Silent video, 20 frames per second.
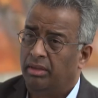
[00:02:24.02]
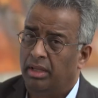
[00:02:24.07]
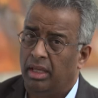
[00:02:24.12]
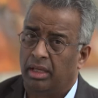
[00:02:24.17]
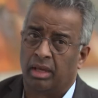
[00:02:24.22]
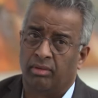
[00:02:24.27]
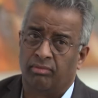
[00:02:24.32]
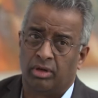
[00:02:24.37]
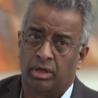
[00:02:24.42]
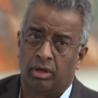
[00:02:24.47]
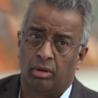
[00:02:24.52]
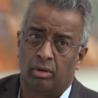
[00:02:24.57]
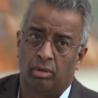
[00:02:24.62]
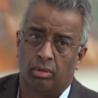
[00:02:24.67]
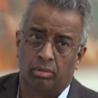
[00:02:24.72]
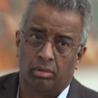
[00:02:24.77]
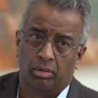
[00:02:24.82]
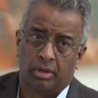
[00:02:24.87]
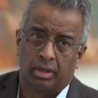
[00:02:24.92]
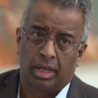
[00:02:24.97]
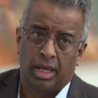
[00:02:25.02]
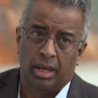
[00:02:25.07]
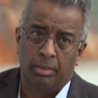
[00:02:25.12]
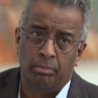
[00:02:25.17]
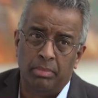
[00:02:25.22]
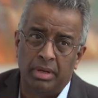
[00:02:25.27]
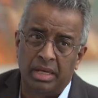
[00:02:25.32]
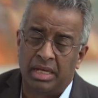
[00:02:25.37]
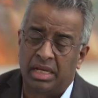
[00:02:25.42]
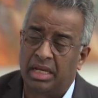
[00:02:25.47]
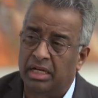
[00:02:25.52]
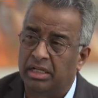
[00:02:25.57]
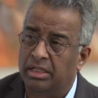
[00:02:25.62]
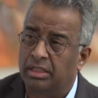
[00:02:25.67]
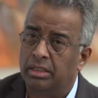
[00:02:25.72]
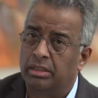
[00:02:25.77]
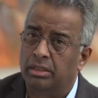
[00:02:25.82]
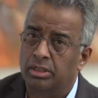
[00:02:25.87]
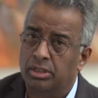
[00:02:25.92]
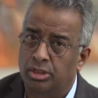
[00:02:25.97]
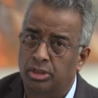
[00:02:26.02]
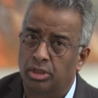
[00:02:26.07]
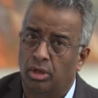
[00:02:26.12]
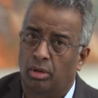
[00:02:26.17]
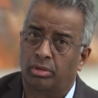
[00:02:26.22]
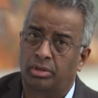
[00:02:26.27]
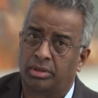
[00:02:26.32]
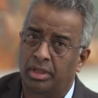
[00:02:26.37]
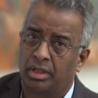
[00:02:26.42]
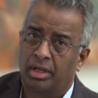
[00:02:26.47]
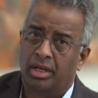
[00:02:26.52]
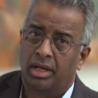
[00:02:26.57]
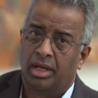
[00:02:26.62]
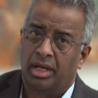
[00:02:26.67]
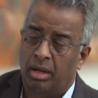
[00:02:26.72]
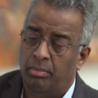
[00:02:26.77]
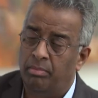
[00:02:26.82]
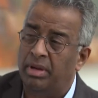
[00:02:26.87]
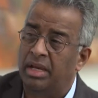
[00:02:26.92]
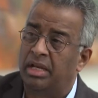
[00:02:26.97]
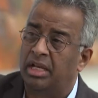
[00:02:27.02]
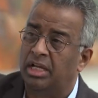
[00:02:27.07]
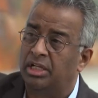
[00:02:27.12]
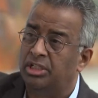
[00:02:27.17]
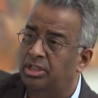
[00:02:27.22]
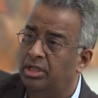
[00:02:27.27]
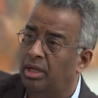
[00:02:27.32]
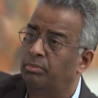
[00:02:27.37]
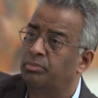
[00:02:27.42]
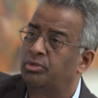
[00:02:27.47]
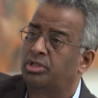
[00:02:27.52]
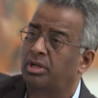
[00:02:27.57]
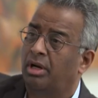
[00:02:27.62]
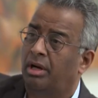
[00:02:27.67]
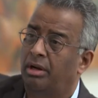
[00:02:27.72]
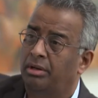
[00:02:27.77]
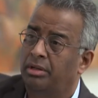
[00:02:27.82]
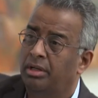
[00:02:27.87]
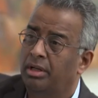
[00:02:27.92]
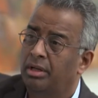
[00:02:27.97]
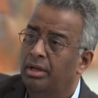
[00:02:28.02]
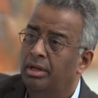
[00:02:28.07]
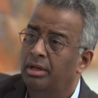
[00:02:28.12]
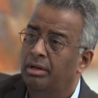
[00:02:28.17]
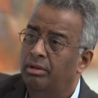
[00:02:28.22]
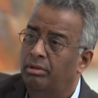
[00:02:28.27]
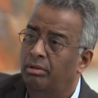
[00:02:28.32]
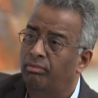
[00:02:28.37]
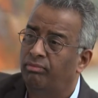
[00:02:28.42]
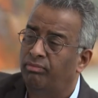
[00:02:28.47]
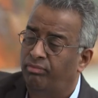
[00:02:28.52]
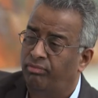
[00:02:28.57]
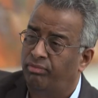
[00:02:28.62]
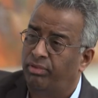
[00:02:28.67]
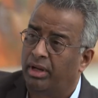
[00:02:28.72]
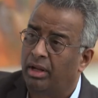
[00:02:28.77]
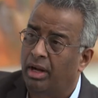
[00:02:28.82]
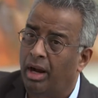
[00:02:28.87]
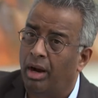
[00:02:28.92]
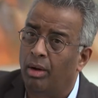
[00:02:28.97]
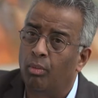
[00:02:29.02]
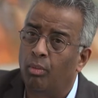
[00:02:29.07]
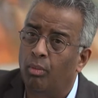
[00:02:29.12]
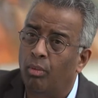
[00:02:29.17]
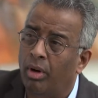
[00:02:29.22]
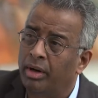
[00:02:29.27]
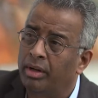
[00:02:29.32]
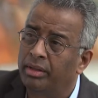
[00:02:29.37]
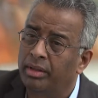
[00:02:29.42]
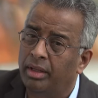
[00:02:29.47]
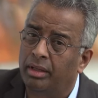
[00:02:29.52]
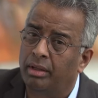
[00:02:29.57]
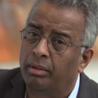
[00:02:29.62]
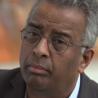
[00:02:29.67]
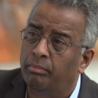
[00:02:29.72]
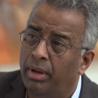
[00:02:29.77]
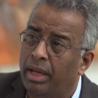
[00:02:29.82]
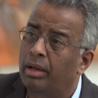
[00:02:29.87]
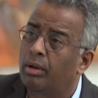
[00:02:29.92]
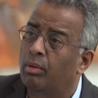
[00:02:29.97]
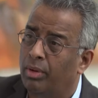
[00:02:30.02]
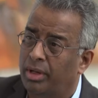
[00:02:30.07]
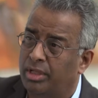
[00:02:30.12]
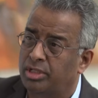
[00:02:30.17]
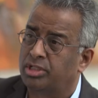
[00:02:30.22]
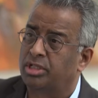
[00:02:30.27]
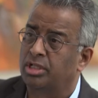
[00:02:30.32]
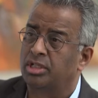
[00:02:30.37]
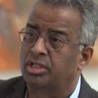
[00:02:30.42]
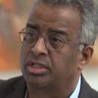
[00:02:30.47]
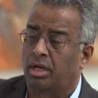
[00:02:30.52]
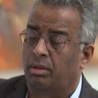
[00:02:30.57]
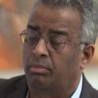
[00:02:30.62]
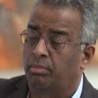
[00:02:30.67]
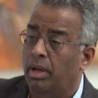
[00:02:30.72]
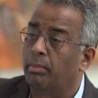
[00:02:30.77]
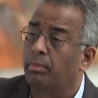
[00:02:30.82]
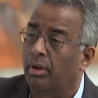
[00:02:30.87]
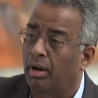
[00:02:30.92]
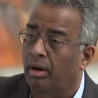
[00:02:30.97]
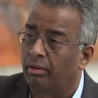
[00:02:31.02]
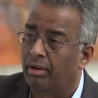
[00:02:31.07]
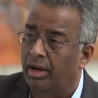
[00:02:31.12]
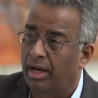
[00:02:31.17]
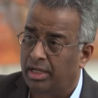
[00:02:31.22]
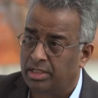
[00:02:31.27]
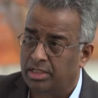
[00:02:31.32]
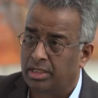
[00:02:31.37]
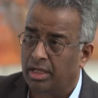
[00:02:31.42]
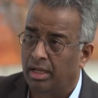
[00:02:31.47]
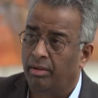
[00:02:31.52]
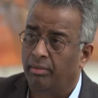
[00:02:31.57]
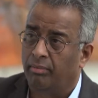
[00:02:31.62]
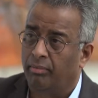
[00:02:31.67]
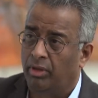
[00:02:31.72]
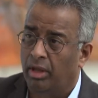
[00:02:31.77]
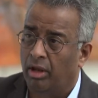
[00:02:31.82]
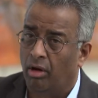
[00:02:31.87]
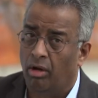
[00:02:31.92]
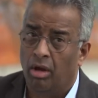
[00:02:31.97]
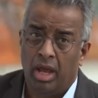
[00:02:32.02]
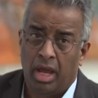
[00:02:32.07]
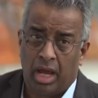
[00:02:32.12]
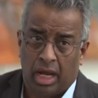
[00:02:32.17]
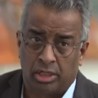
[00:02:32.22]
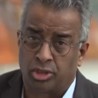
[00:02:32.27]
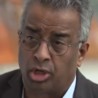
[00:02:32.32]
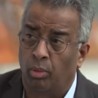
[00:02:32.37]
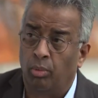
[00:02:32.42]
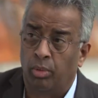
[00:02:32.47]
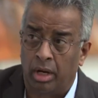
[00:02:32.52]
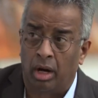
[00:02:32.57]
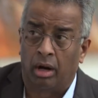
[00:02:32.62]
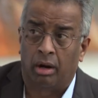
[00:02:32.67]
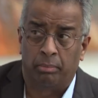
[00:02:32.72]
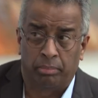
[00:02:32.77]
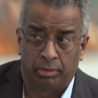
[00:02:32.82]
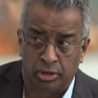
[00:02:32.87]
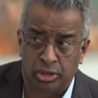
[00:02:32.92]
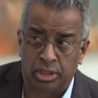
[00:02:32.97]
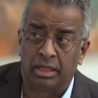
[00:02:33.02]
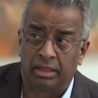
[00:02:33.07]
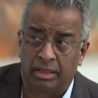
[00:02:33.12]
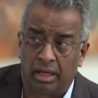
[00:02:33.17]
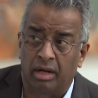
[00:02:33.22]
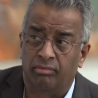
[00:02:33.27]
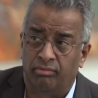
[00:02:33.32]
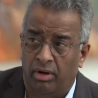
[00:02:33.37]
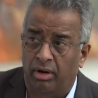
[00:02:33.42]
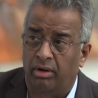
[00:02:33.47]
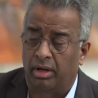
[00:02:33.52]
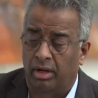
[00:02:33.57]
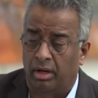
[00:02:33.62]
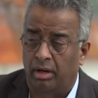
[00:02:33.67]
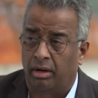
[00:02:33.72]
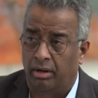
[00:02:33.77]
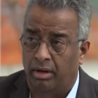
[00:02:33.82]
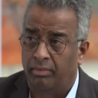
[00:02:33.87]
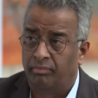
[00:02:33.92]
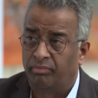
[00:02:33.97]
They're giving you immediate jolt, immediate jumpstart to figure out what are the big questions that people are asking. And so we are pushing that very hard.